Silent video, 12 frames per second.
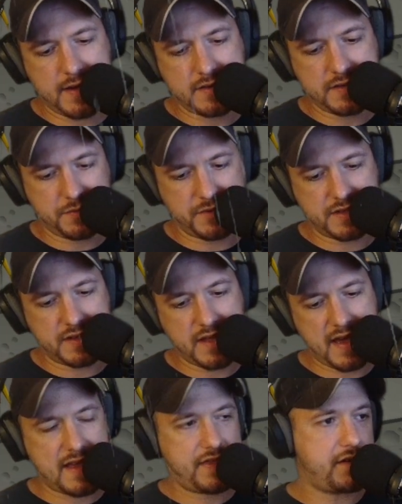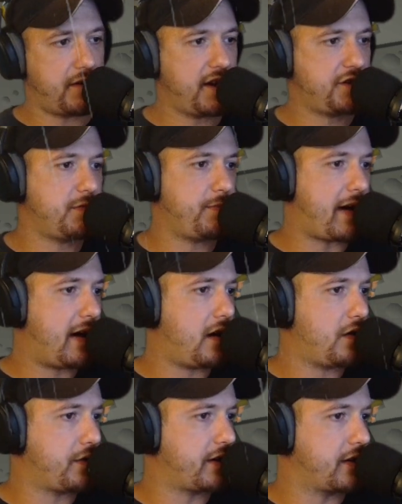So we did that. The donation
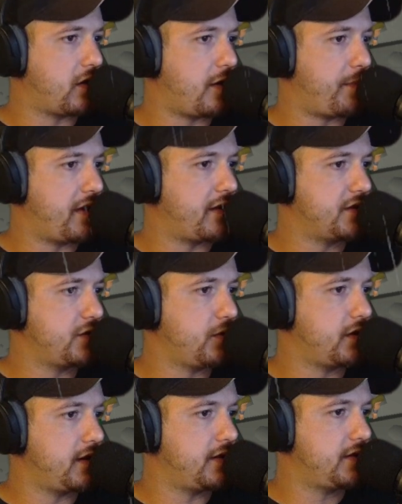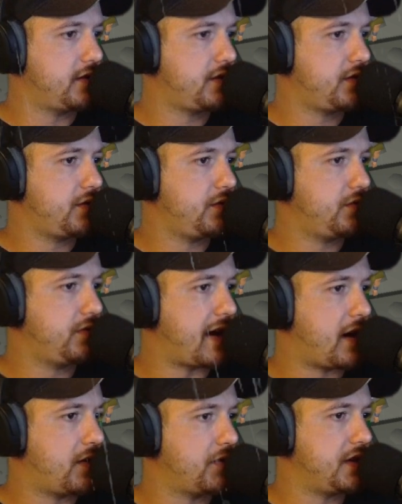pile, we're going to go up another
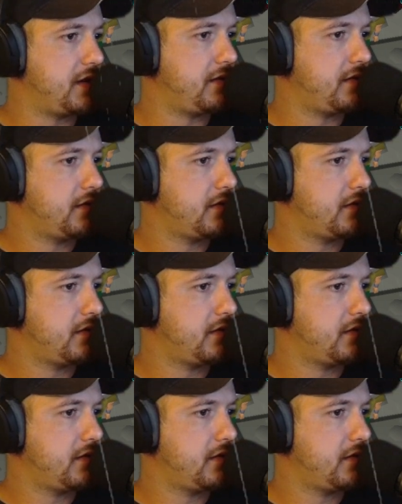202,000.